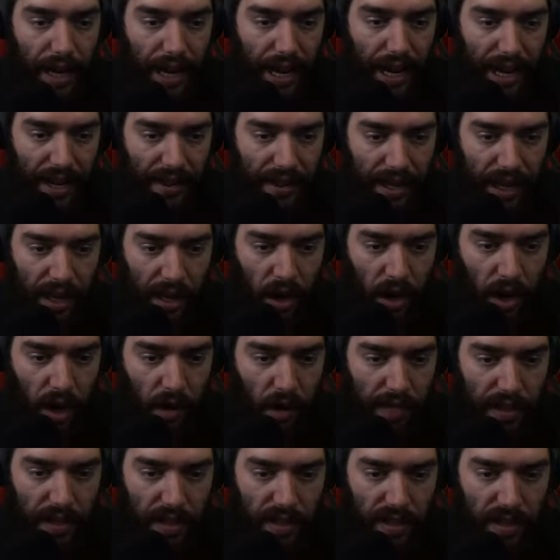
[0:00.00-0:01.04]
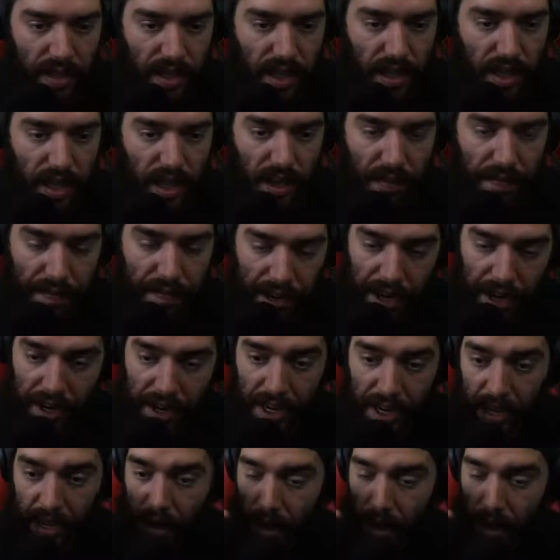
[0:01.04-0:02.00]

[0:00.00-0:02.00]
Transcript: And then obviously the Infinity.